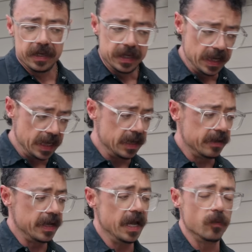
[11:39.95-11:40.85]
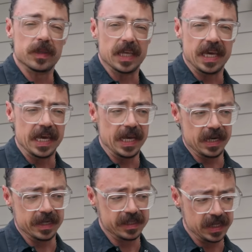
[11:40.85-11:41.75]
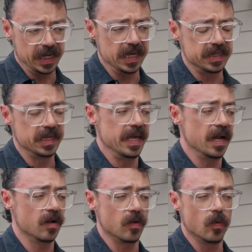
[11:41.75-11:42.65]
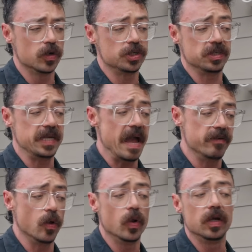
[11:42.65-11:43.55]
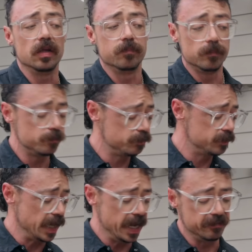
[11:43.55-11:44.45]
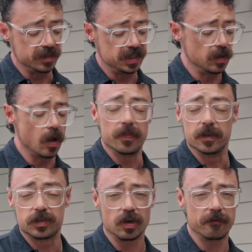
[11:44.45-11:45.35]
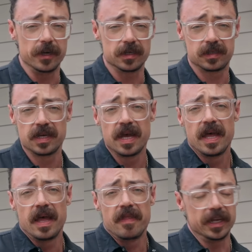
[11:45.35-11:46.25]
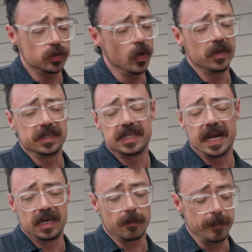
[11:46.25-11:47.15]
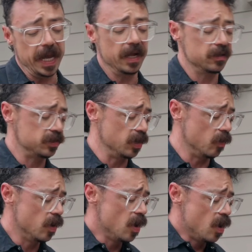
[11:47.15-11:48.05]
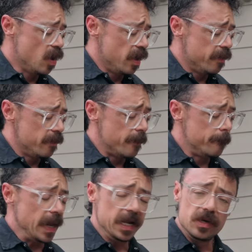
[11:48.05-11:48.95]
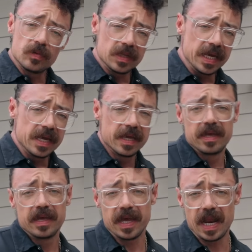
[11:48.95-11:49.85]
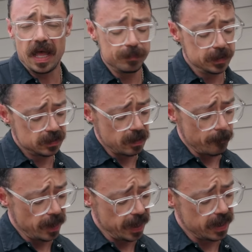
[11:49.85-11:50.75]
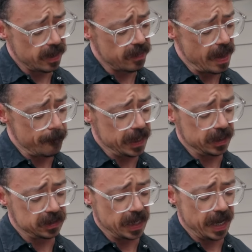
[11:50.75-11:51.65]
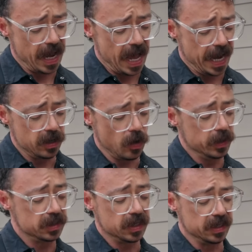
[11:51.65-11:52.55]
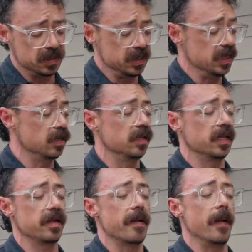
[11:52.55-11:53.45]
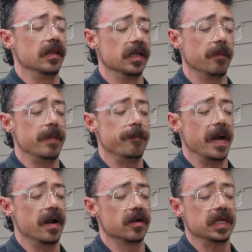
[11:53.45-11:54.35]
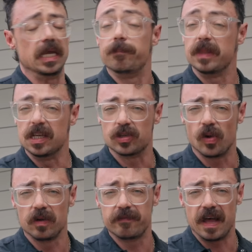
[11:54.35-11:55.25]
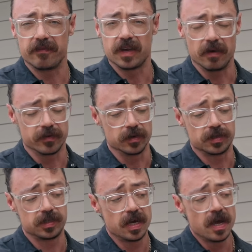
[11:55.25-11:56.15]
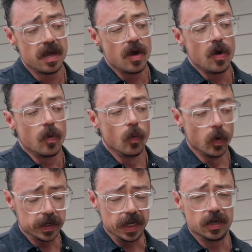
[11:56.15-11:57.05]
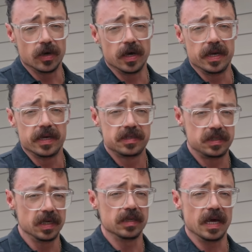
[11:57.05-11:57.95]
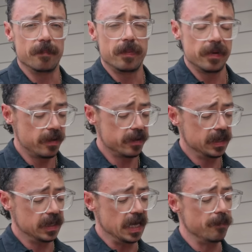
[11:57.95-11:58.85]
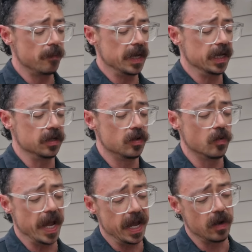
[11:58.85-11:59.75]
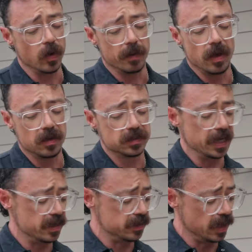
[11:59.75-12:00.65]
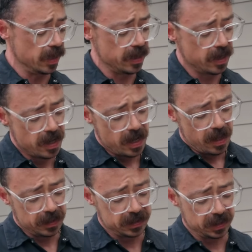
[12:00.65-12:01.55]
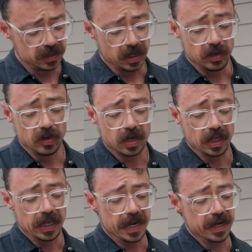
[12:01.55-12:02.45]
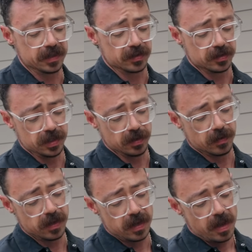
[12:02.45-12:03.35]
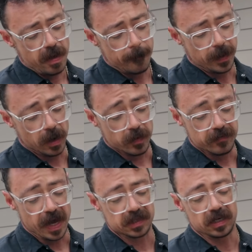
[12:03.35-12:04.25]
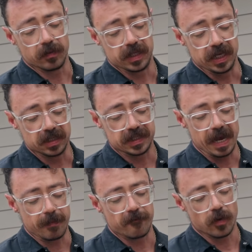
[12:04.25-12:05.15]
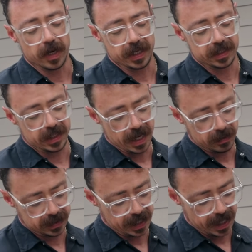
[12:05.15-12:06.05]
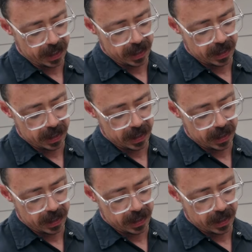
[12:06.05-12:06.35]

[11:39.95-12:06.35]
getting hit with the heat, sticking to there, or just having oil kind of sit on the surface. That's oil that's not in your pan. So minutely, it helps, but that being said, I know it's going to seal a little bit better, keep these old valve covers working good, sealed up, keep them like new, and when I'm all said and done, this thing's going to look a lot nicer too. But we've got to start with the inside before I can get to the outside.